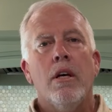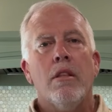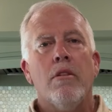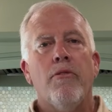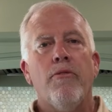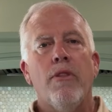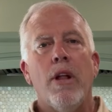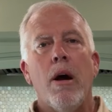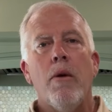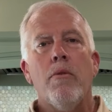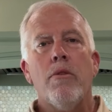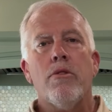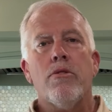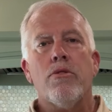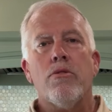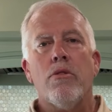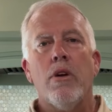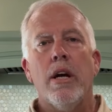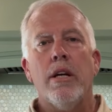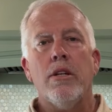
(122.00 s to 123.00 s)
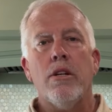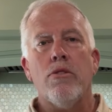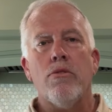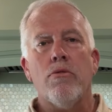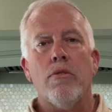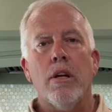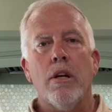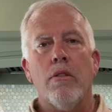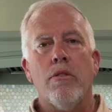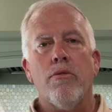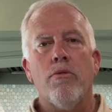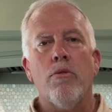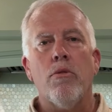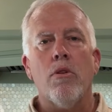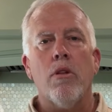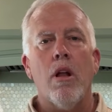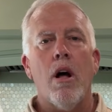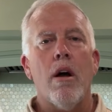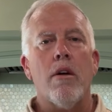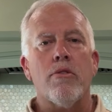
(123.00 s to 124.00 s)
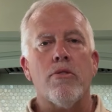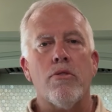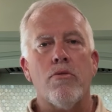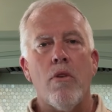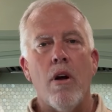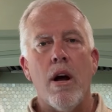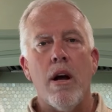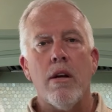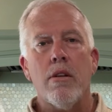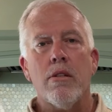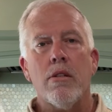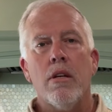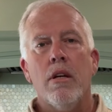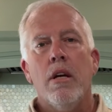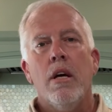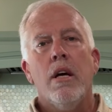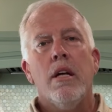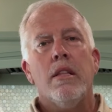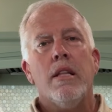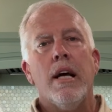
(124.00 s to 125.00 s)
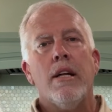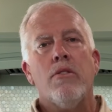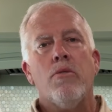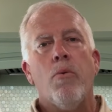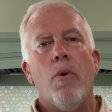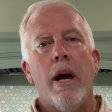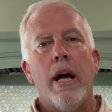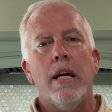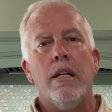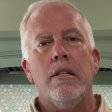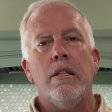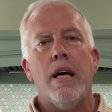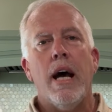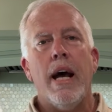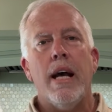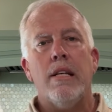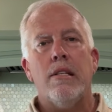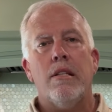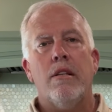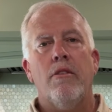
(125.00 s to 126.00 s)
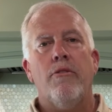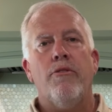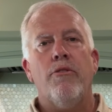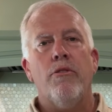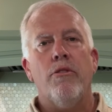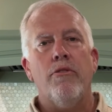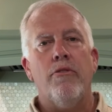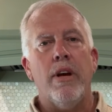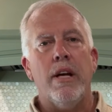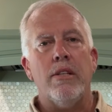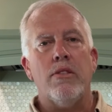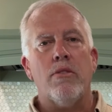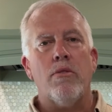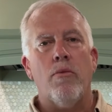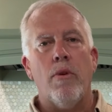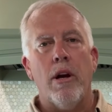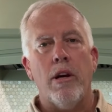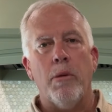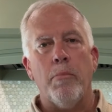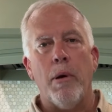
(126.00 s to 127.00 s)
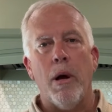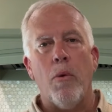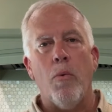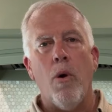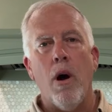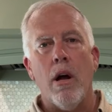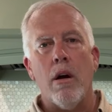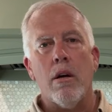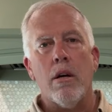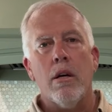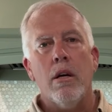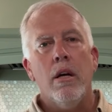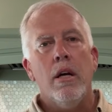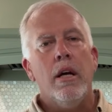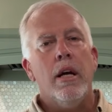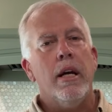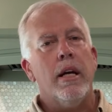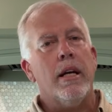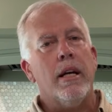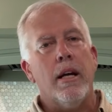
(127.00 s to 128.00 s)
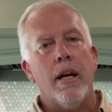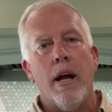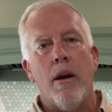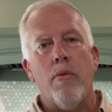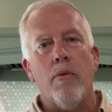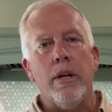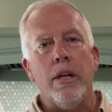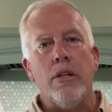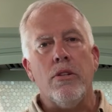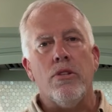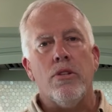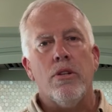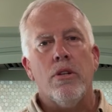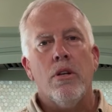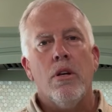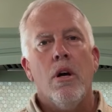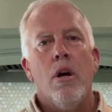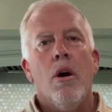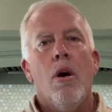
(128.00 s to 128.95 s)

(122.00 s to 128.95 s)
The flower is trying to drink through clogged straws. That's why it dies in a full vase surrounded by water it cannot reach.